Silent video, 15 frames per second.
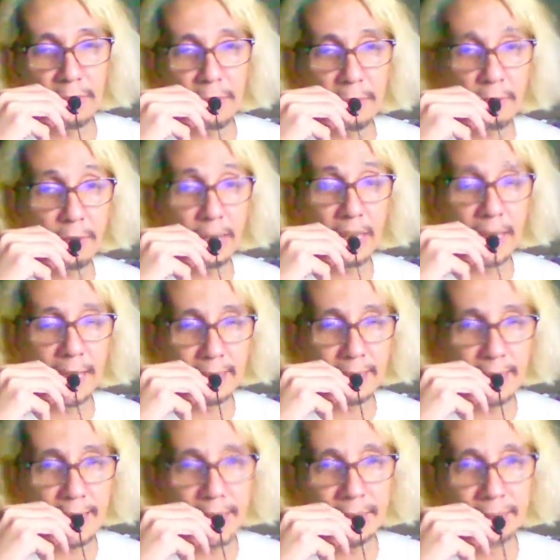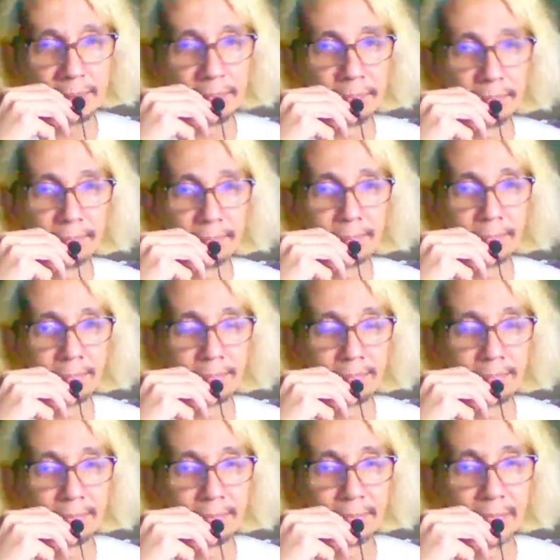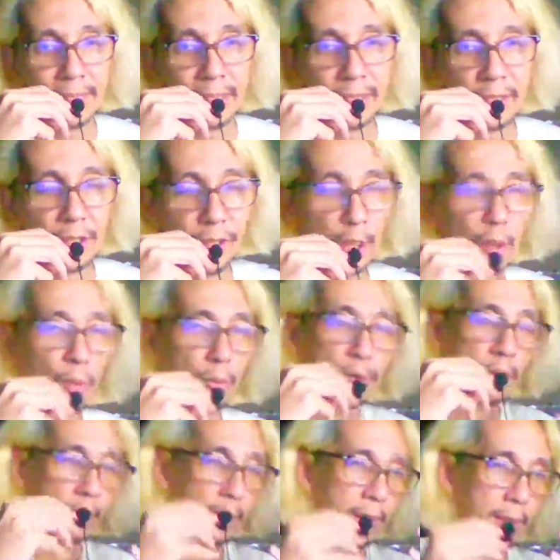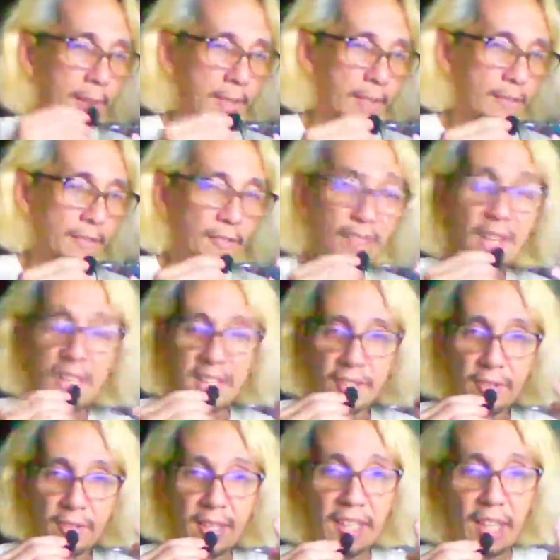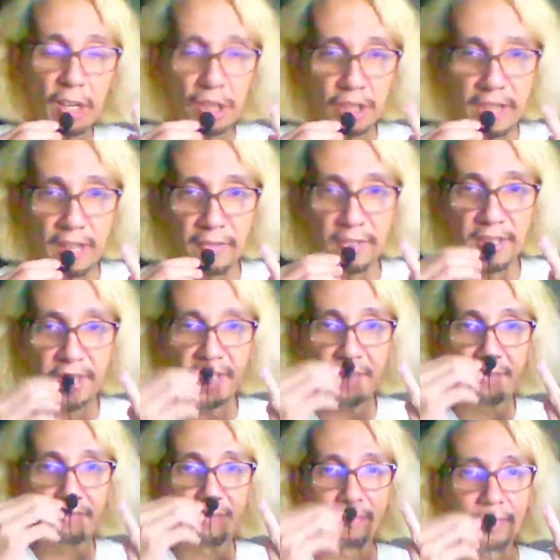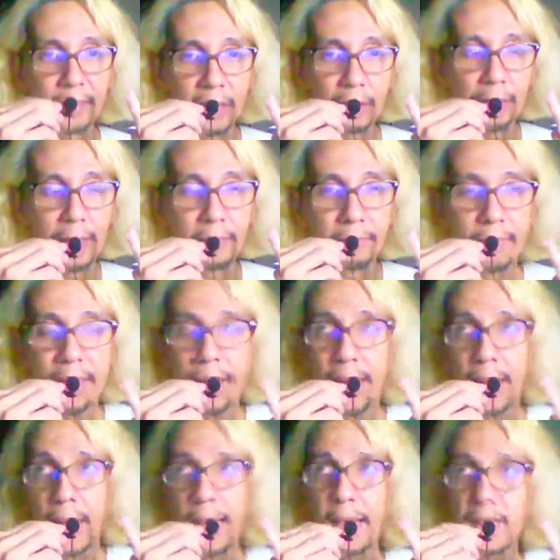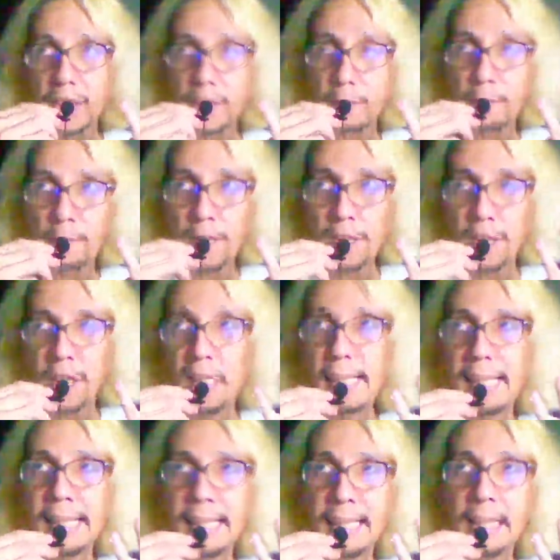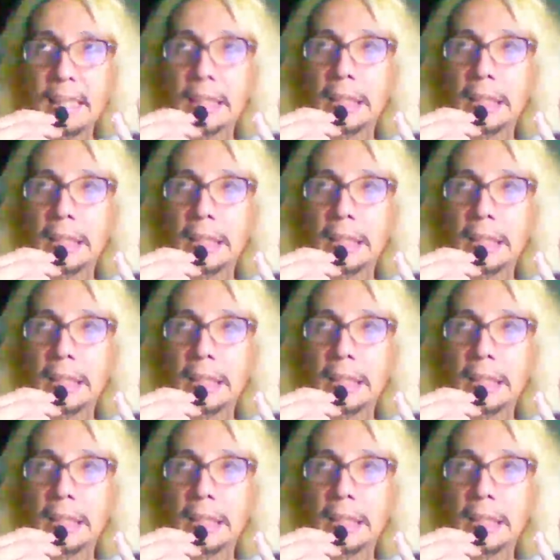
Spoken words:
made me realize that. So these three gear shifts, all right, especially